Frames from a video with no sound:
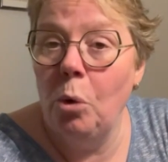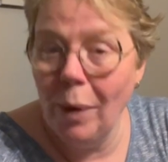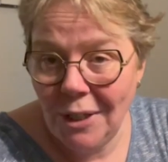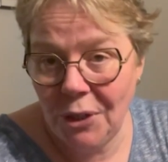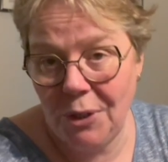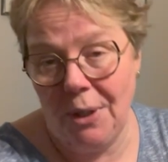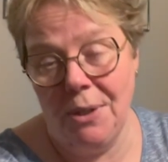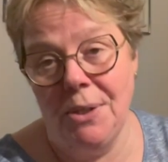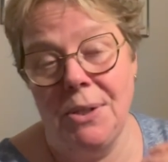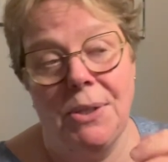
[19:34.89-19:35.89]

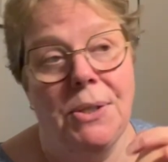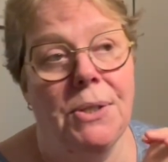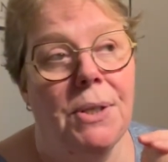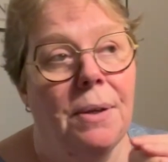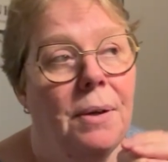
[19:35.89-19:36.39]
questions